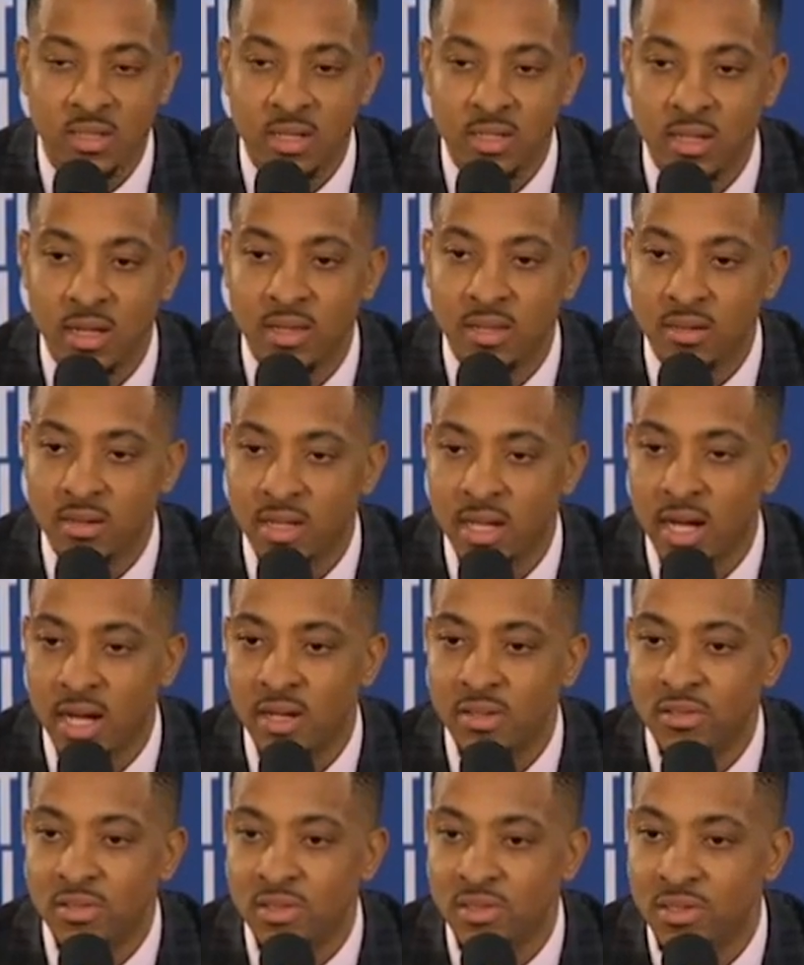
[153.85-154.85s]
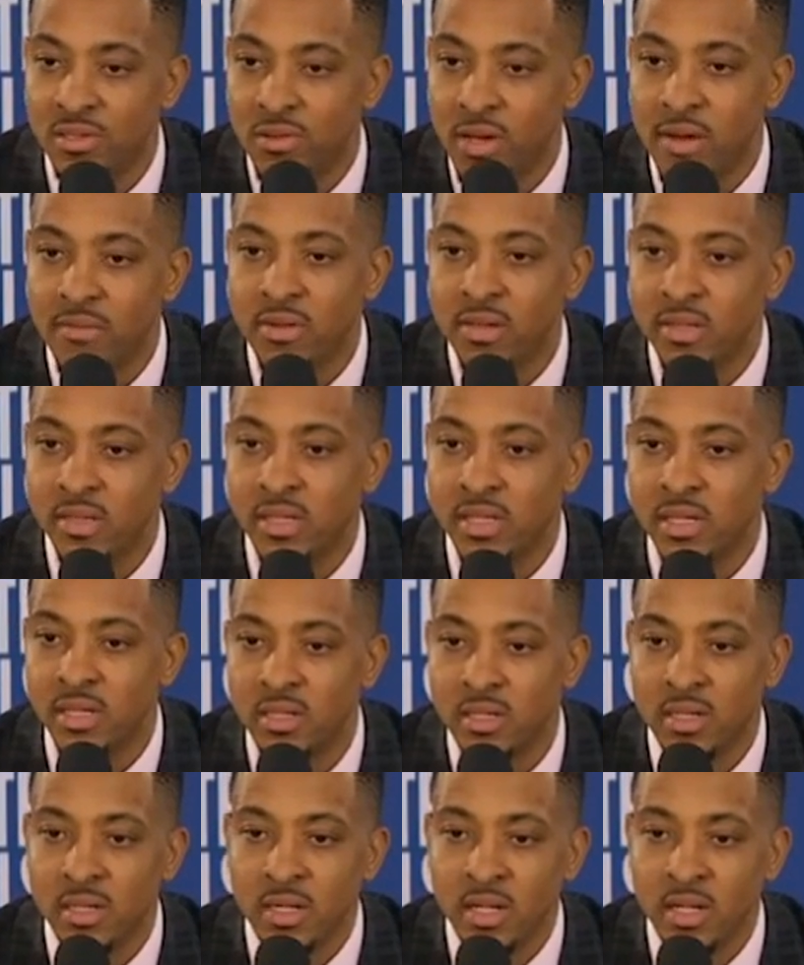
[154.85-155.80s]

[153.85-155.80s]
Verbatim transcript: another guy who can do everything,